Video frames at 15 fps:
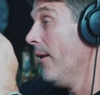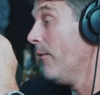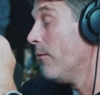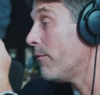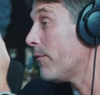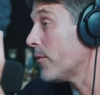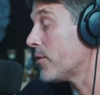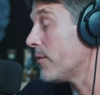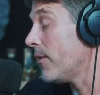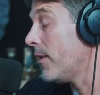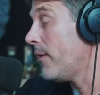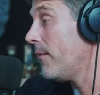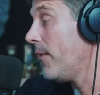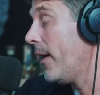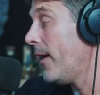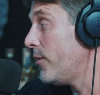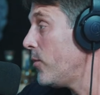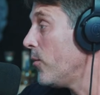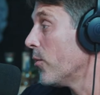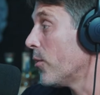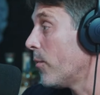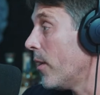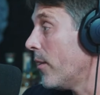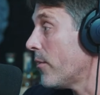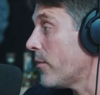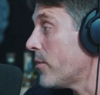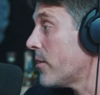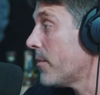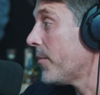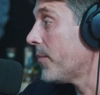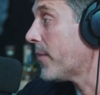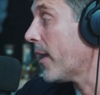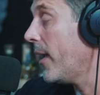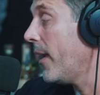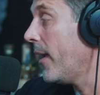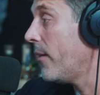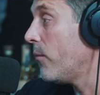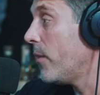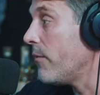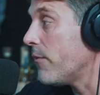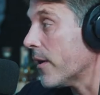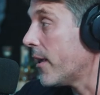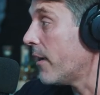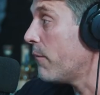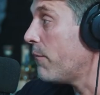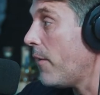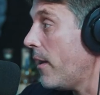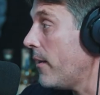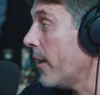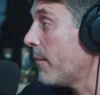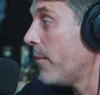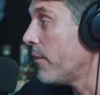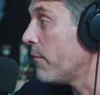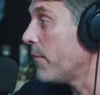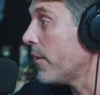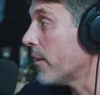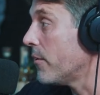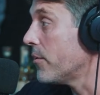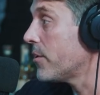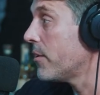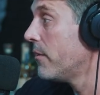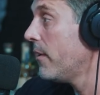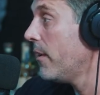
well, first of all, I had two older brothers Man, we fucking fought like motherfuckers. Yeah.